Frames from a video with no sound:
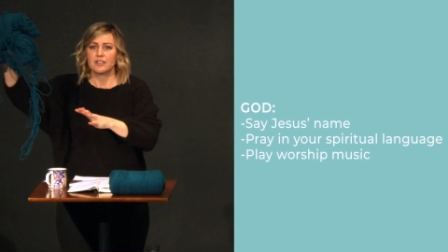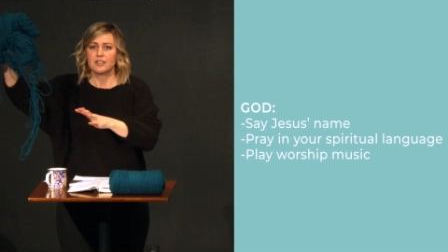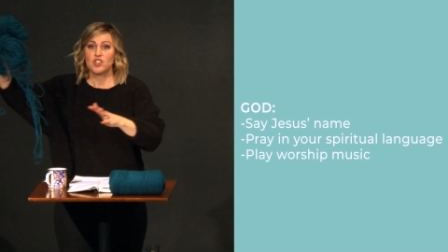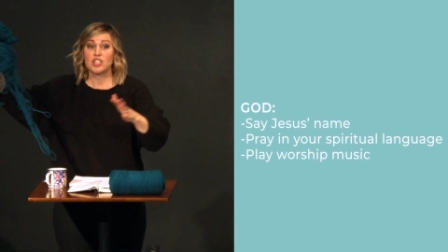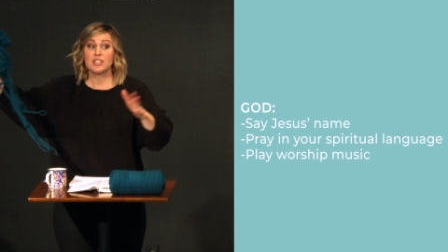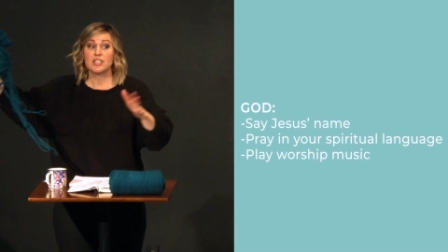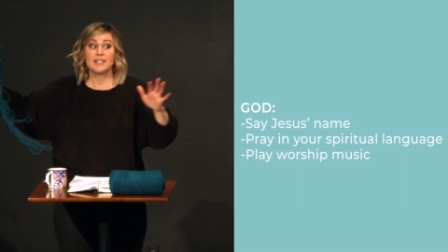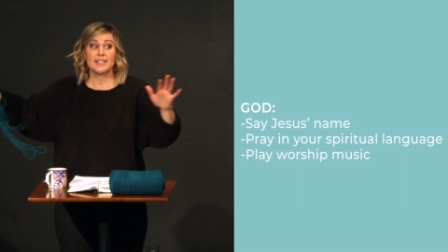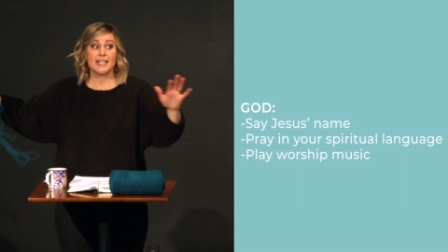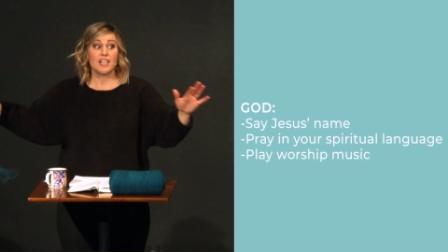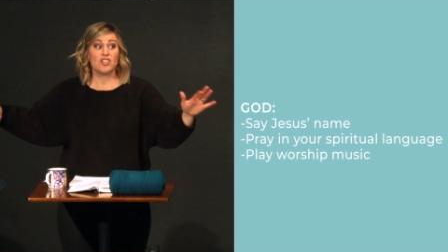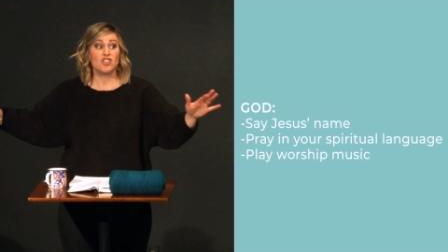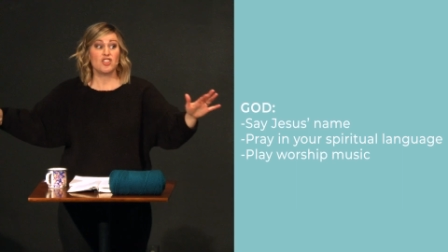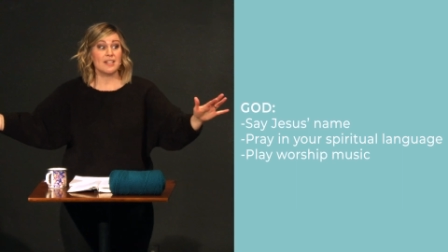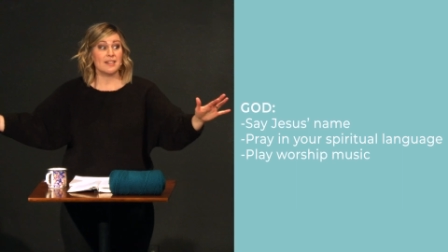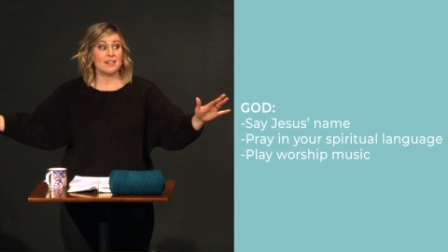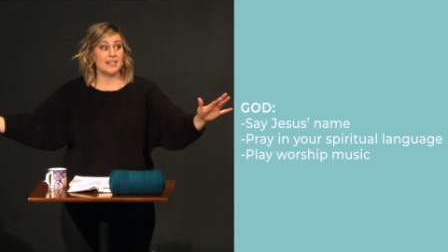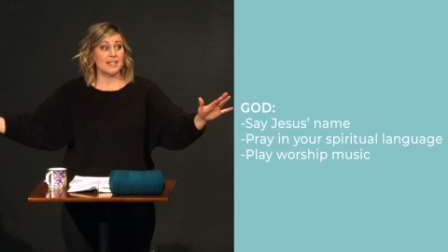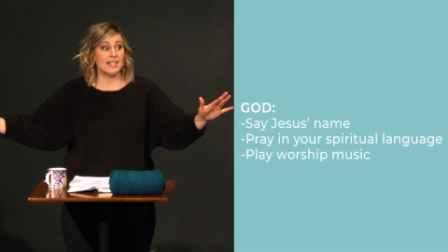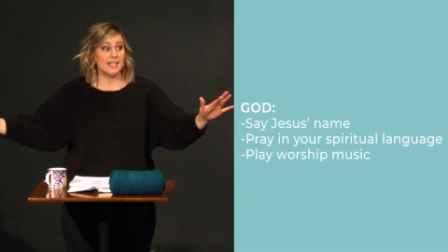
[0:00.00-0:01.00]
Just say
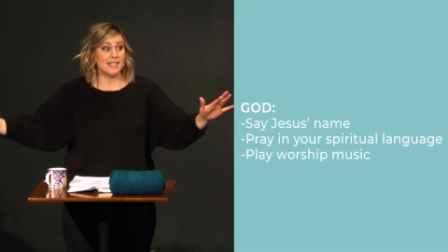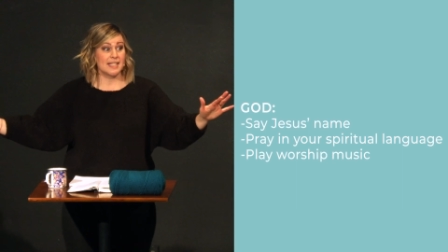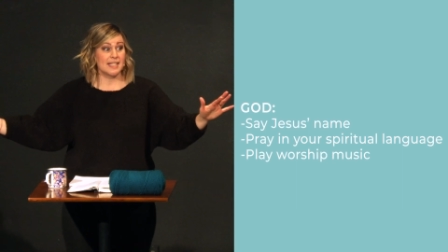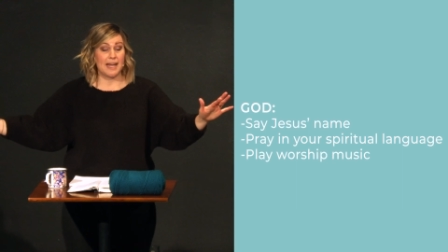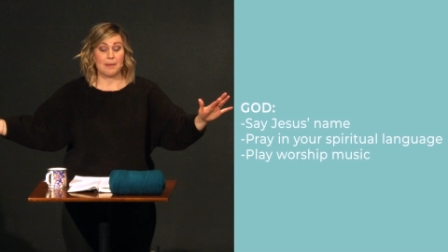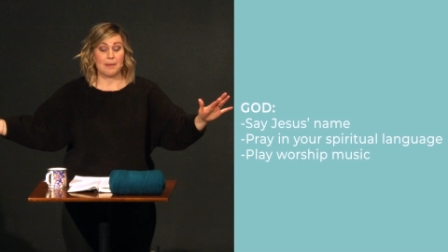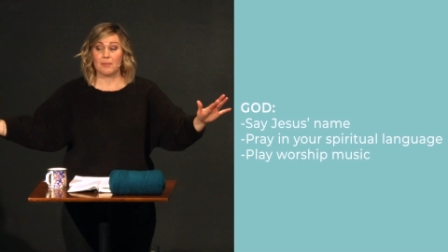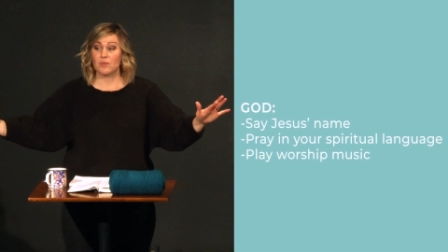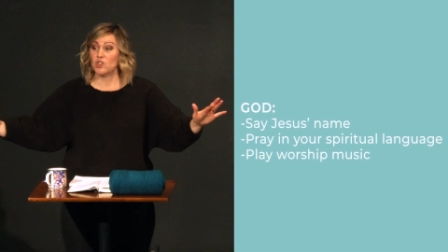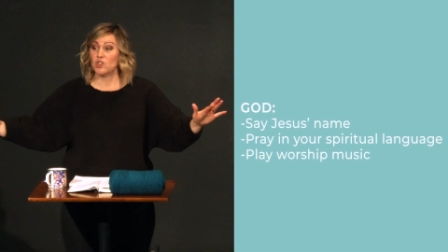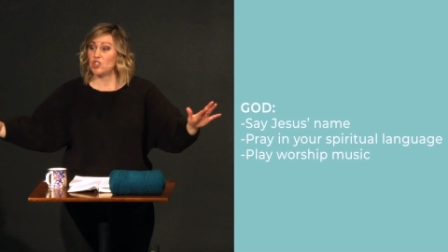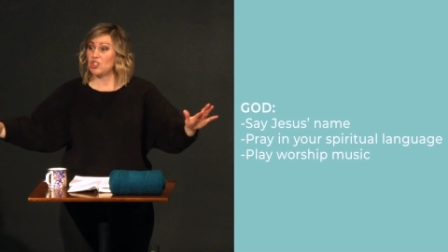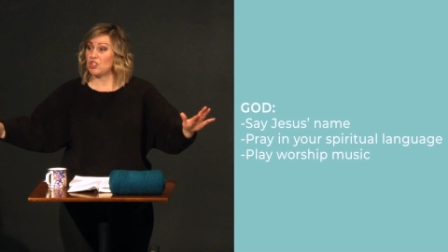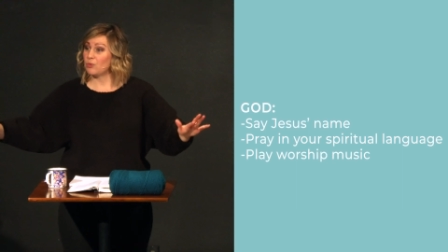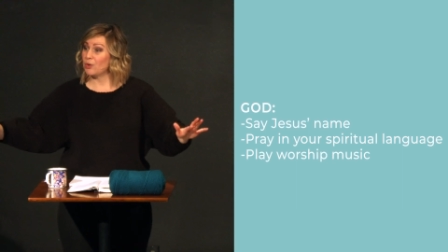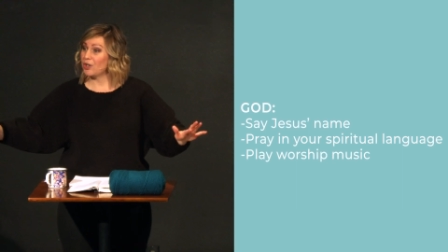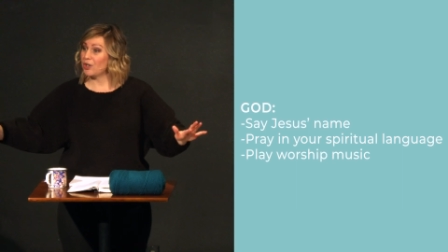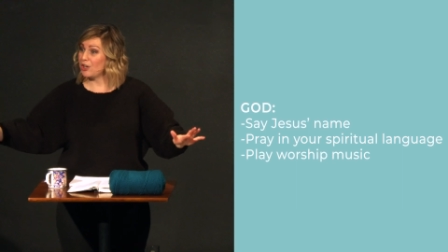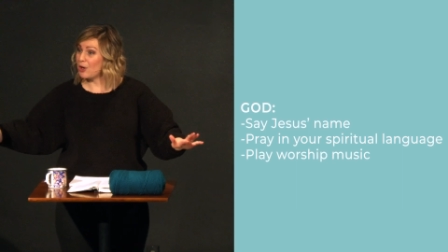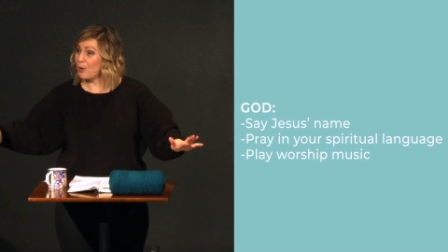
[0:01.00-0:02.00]
Jesus' name. Do you
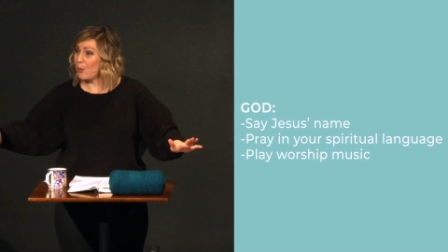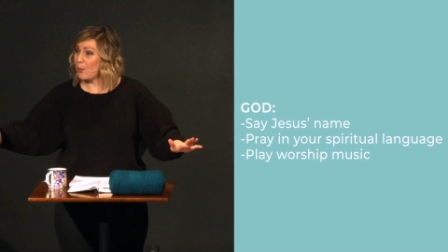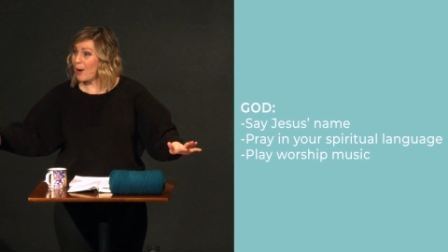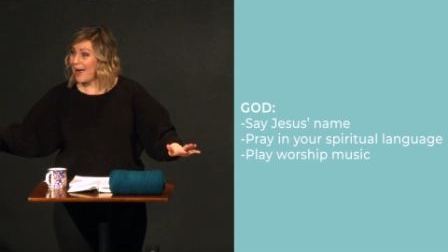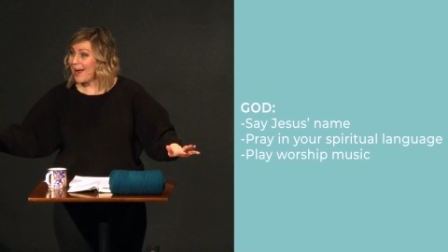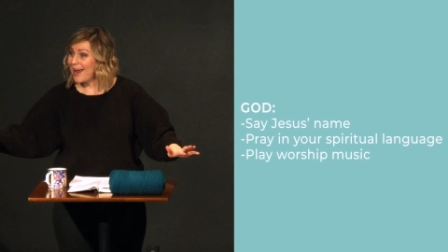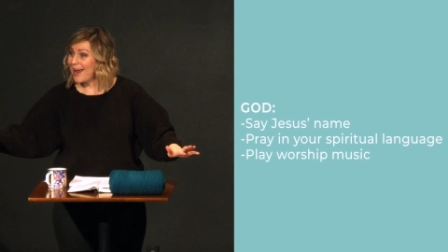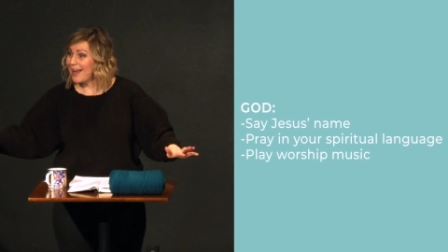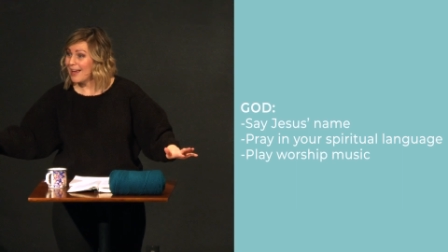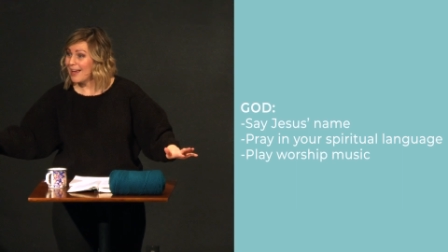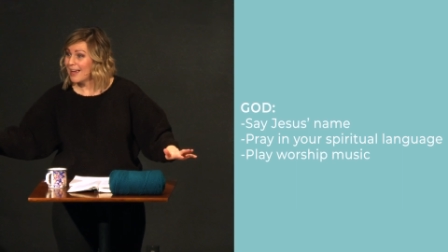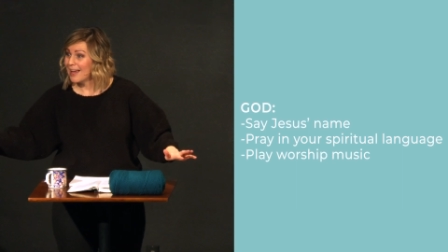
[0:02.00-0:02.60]
want to know why?